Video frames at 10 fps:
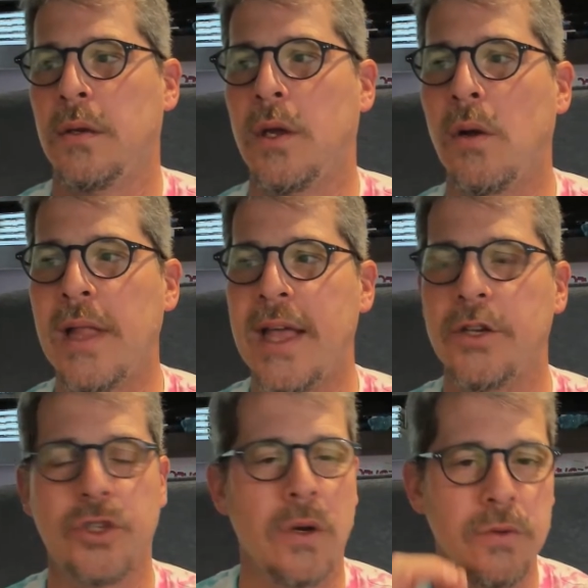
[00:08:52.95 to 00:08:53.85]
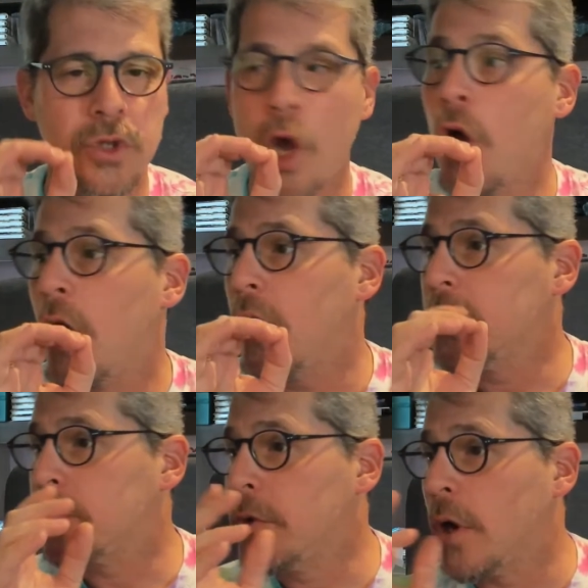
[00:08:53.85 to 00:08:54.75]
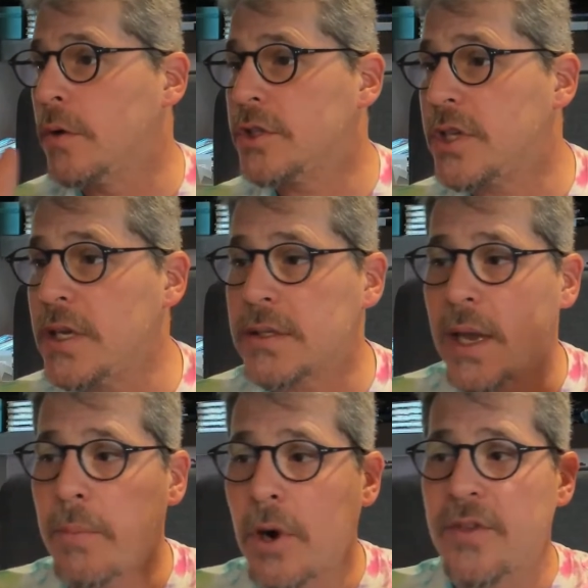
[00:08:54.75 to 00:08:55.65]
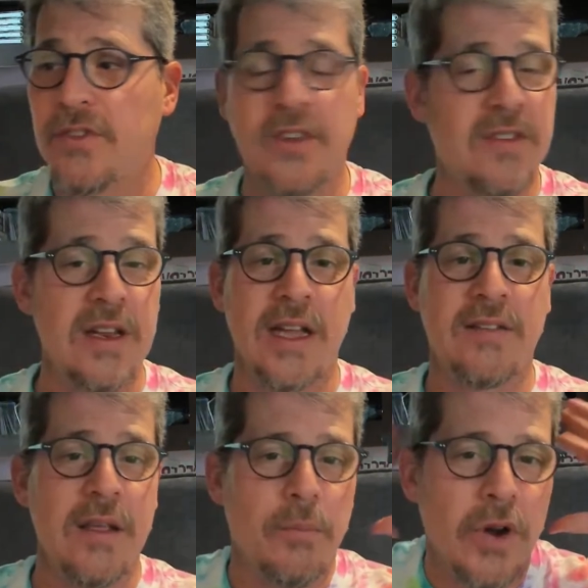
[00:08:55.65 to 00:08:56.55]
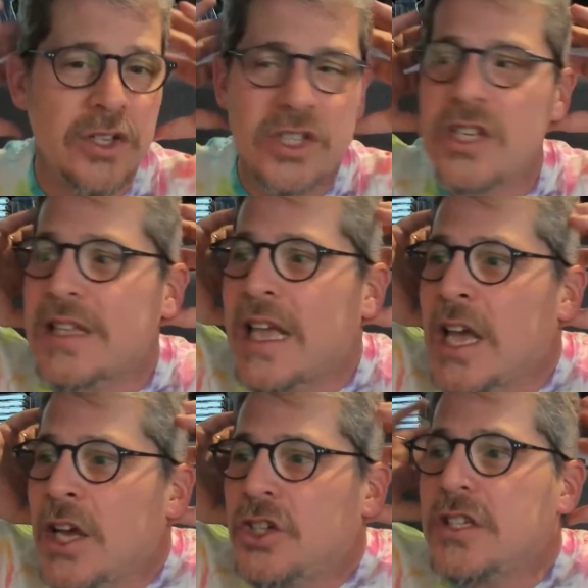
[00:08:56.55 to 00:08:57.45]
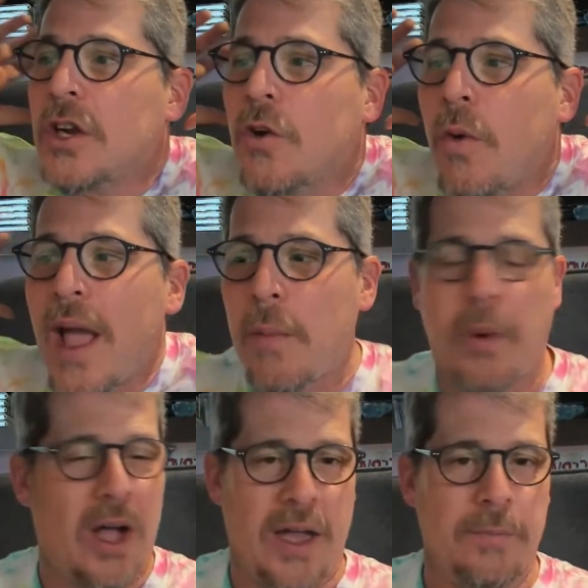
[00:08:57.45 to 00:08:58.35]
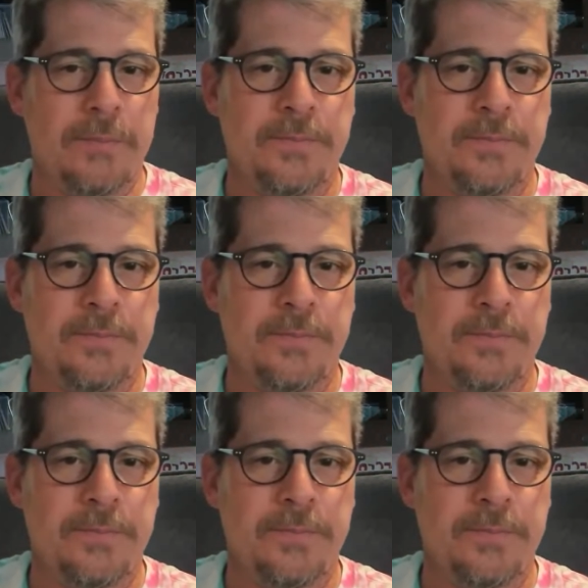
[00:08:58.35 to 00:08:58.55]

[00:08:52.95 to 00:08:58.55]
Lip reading: Nicole Hannah Jones is, she's like part of the 1619 Project. She's a crackpot.